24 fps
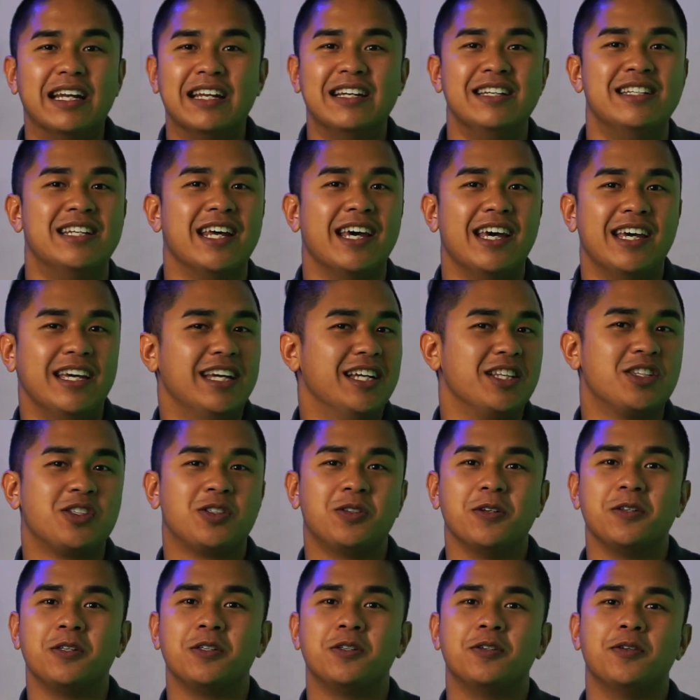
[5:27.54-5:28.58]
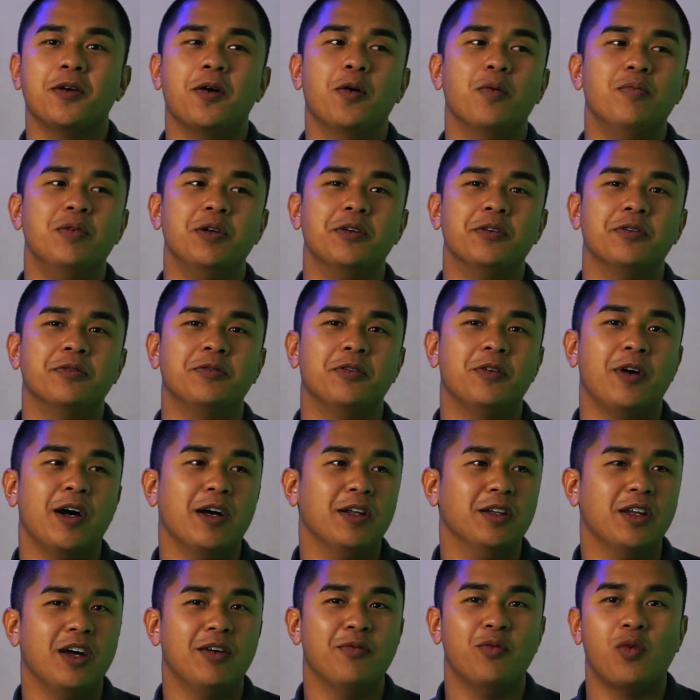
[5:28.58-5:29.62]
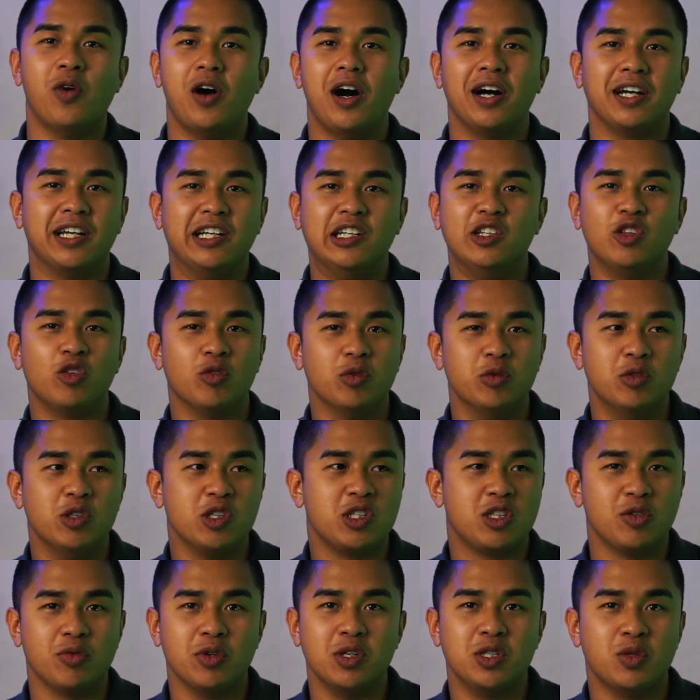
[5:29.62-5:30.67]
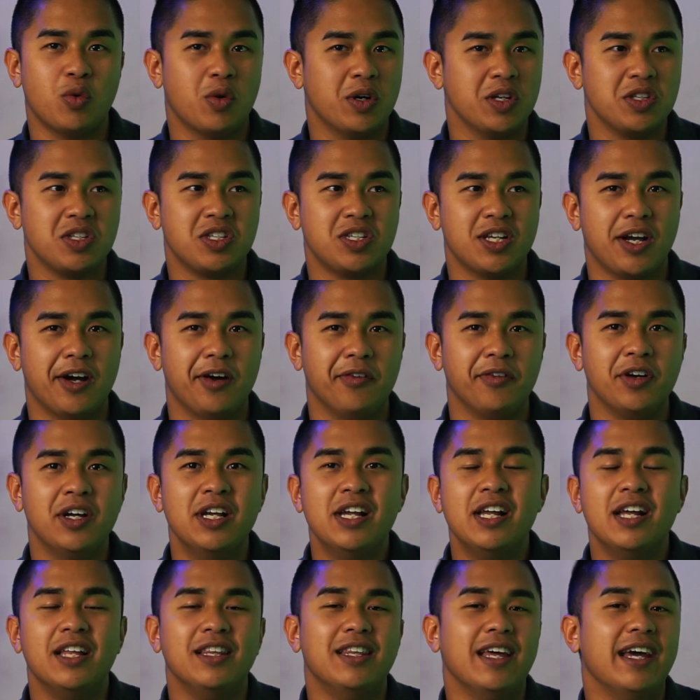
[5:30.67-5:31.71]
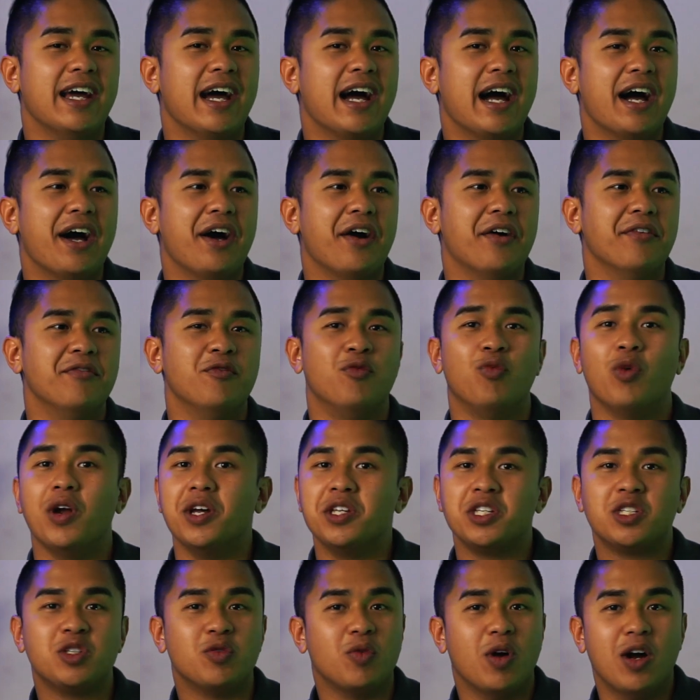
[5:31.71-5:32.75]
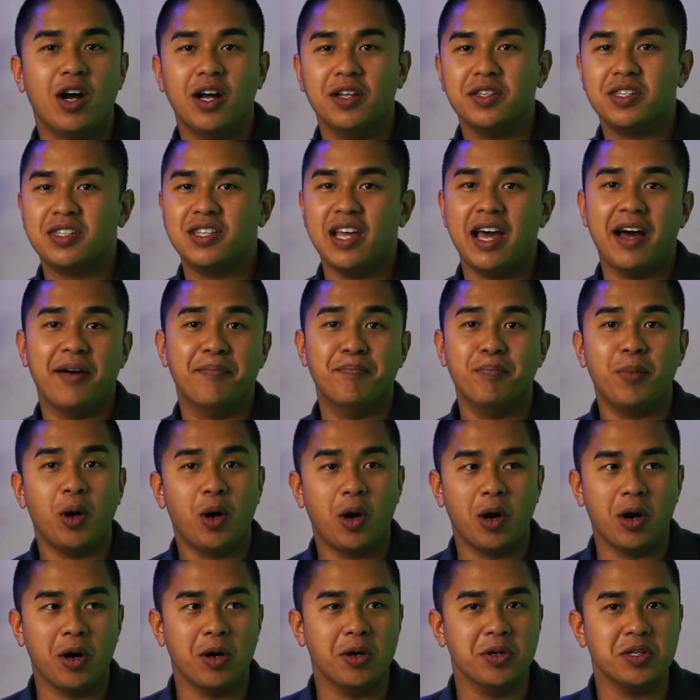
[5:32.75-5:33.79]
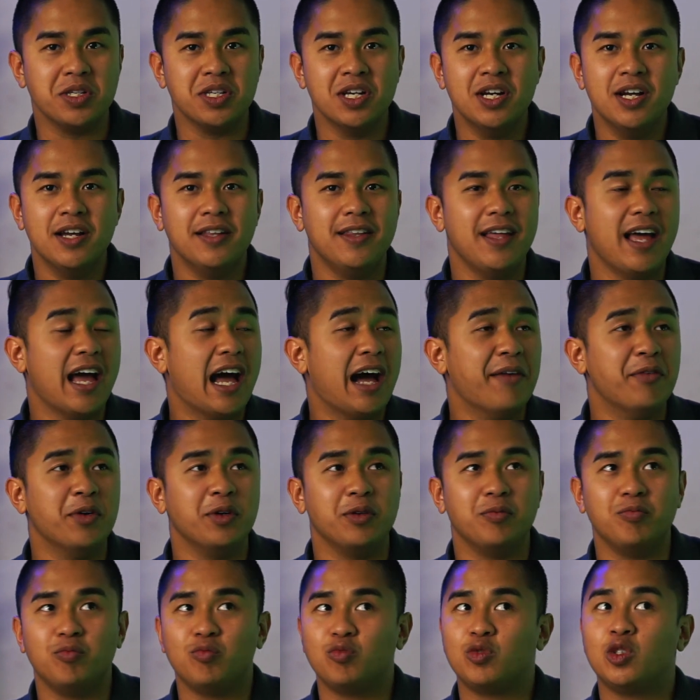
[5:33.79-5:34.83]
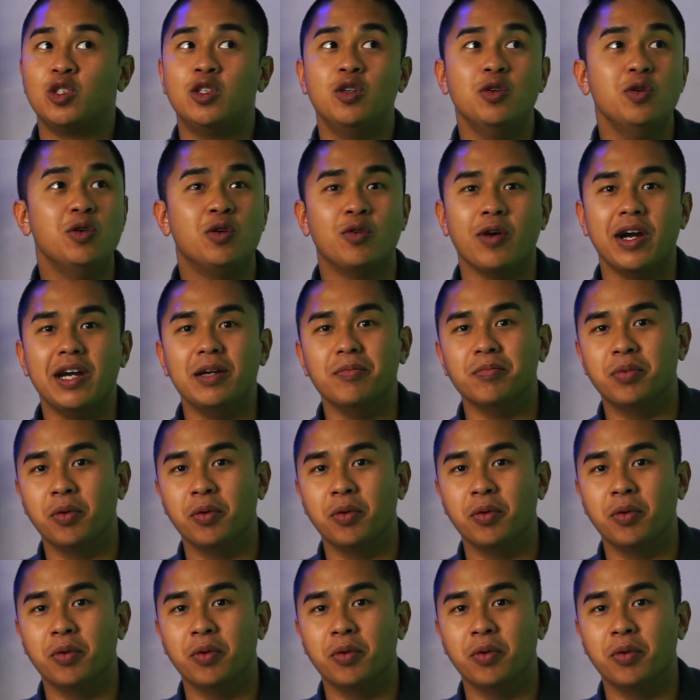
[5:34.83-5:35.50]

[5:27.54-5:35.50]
and day, it's just so beautiful. I love walking through just the resort itself. They have restaurants, they have bars, they have two great